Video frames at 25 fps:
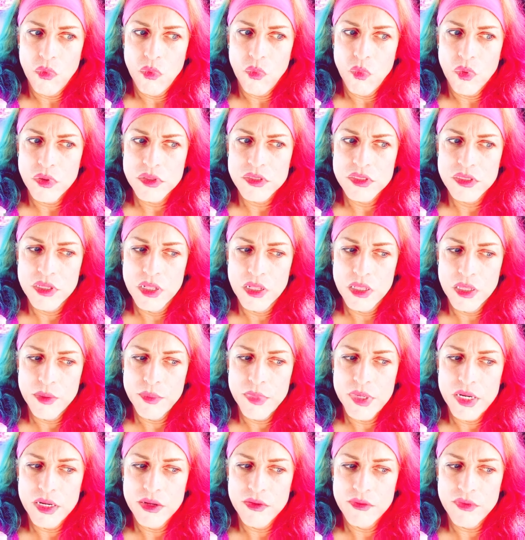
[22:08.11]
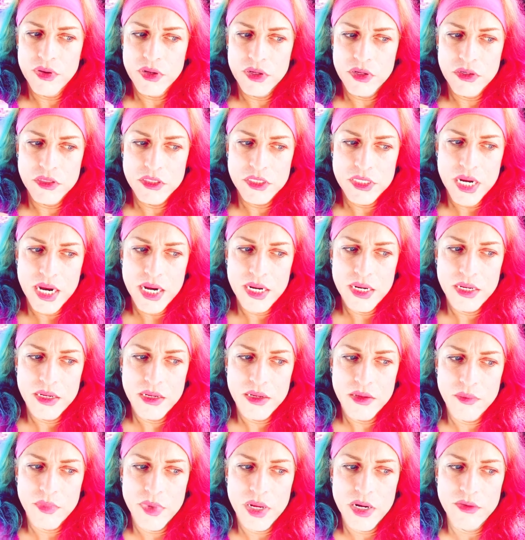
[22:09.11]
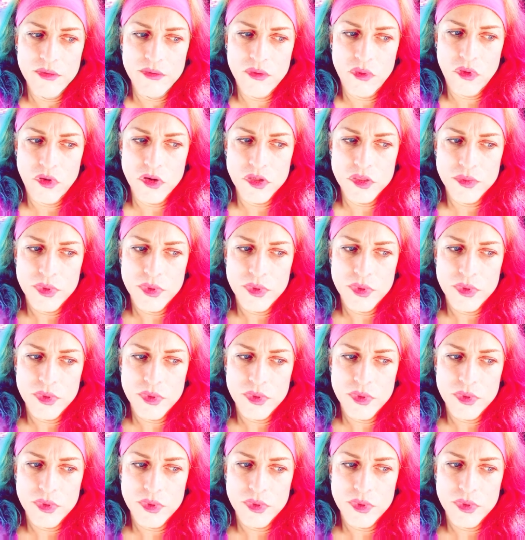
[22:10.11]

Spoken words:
what's the limit of understanding metaphors?